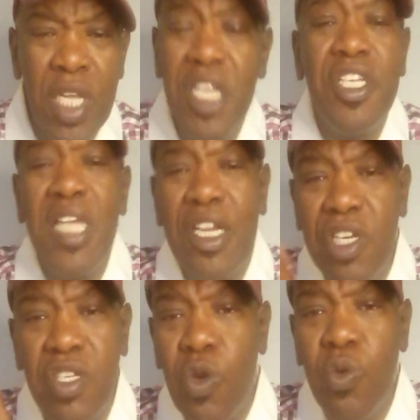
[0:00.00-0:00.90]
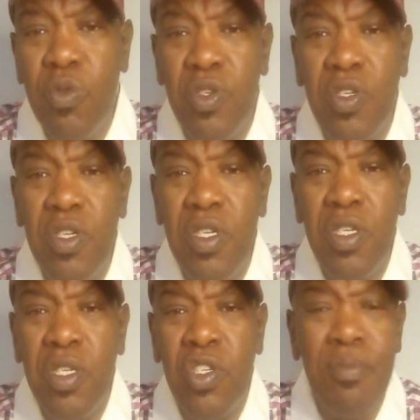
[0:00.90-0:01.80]
And this is not just going
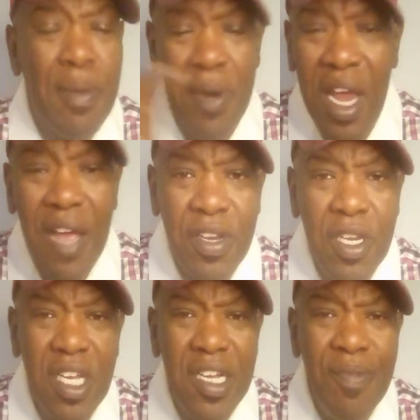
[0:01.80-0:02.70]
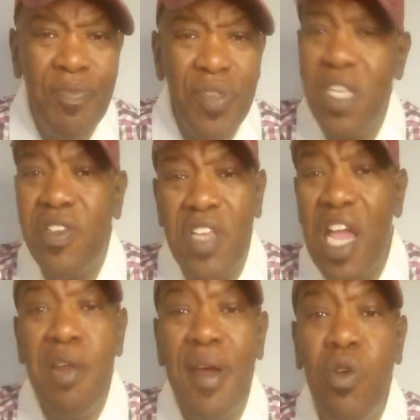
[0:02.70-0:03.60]
to my beloved. This is
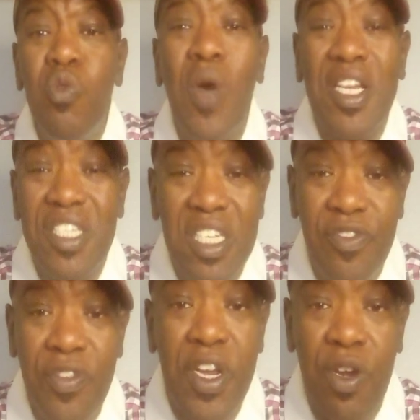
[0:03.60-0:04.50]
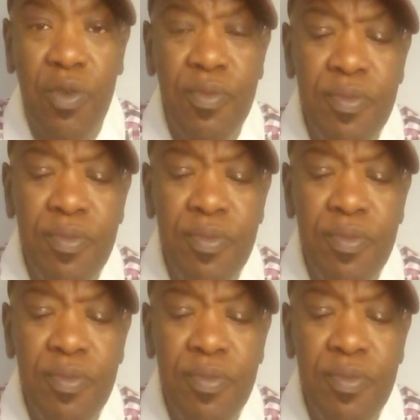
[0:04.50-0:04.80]
to anybody who watches this video.